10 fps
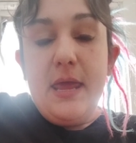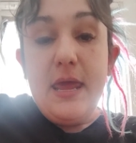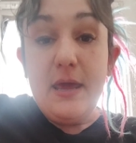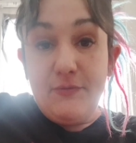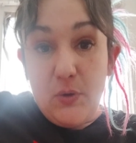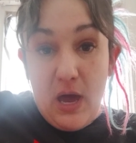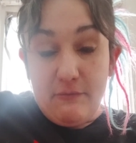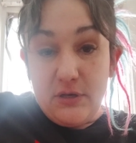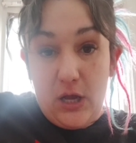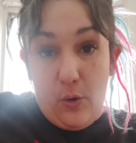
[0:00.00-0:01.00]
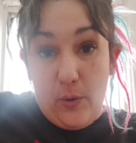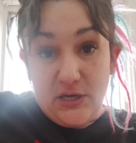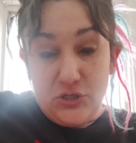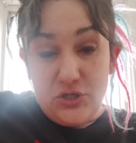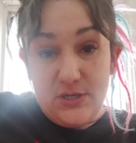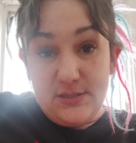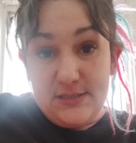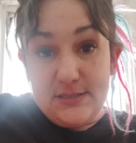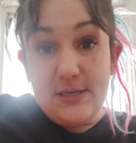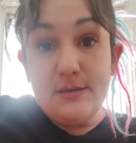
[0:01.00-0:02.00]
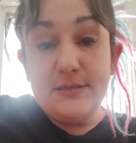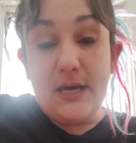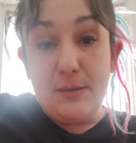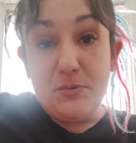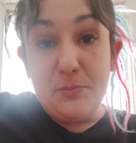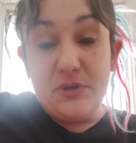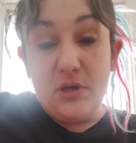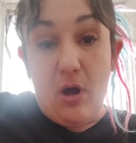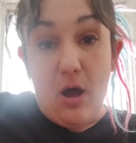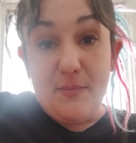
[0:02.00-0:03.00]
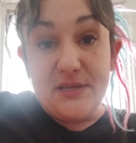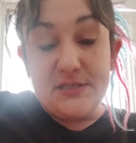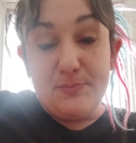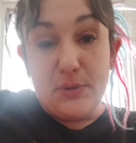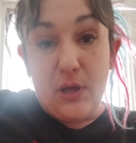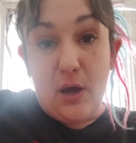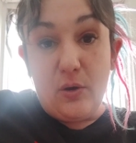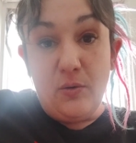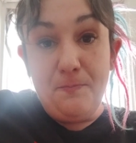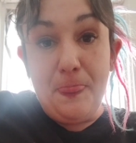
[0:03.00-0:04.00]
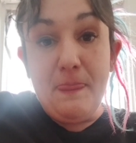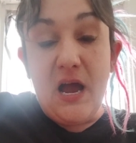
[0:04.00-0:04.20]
If you have any questions, type them in the comments below.